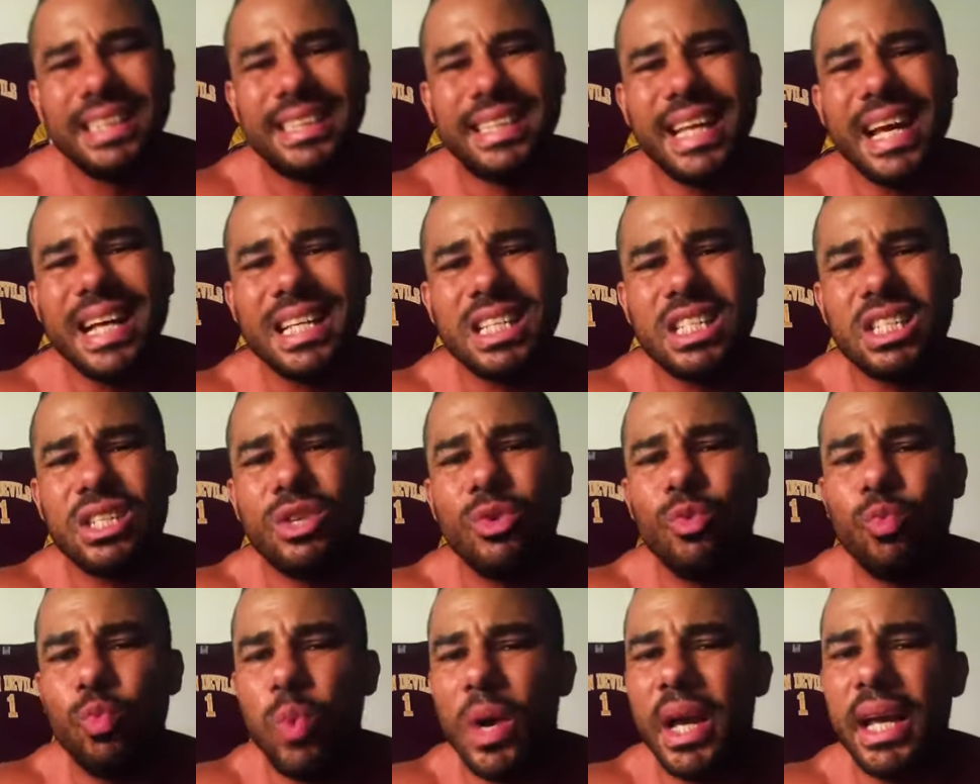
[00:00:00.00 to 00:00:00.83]
That's
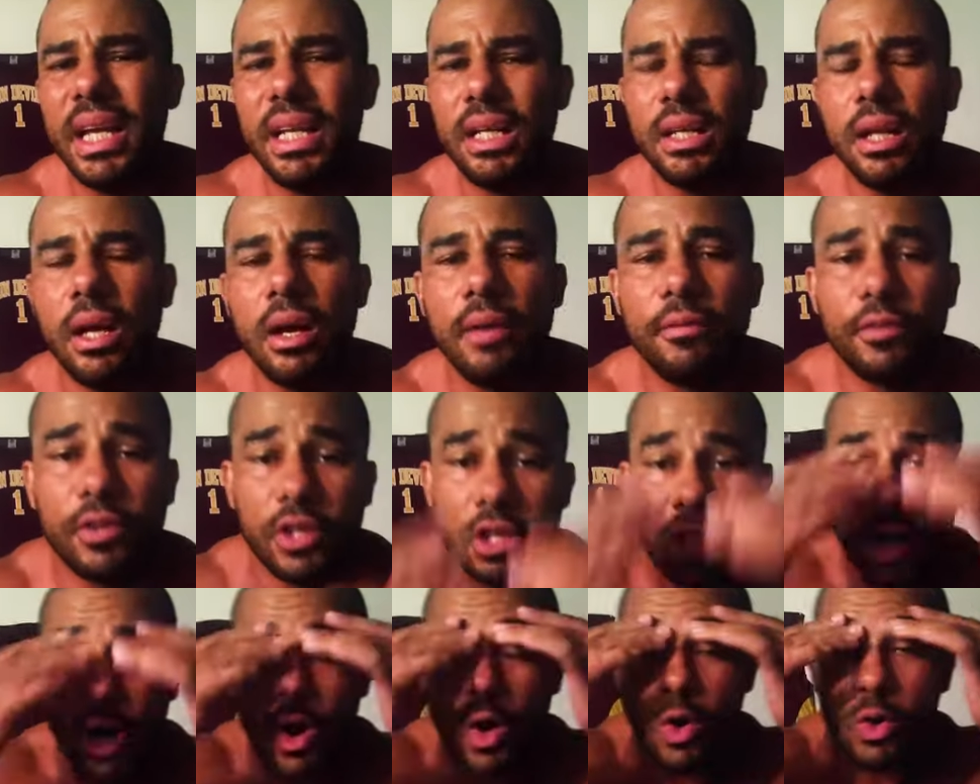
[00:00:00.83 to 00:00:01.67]
the way love
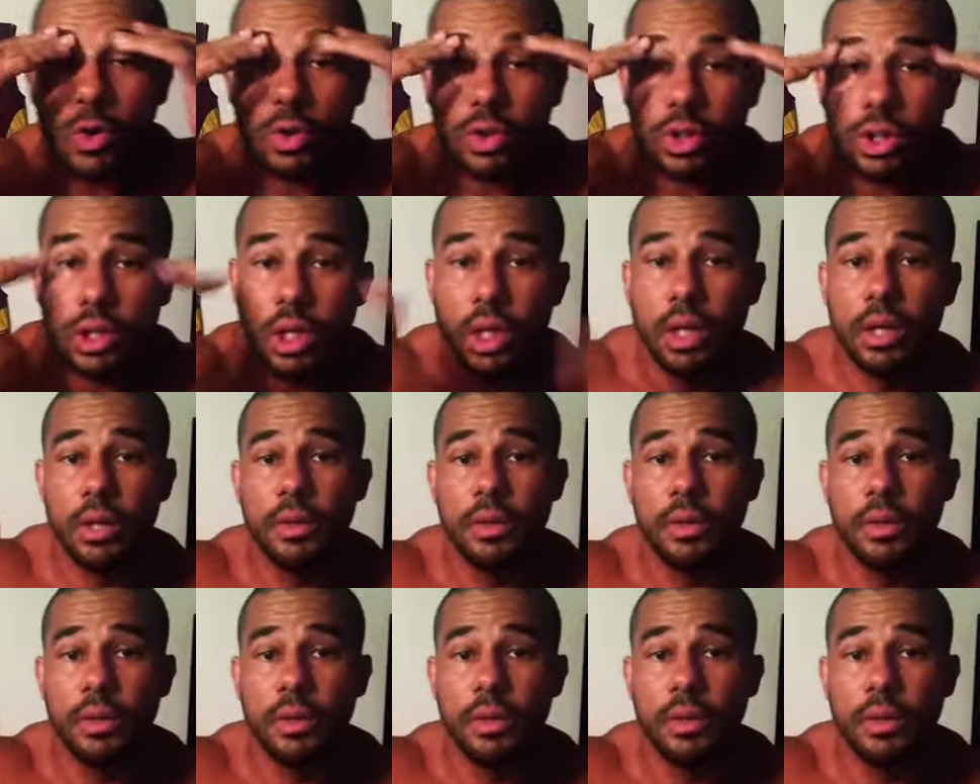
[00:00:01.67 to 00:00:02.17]
goes.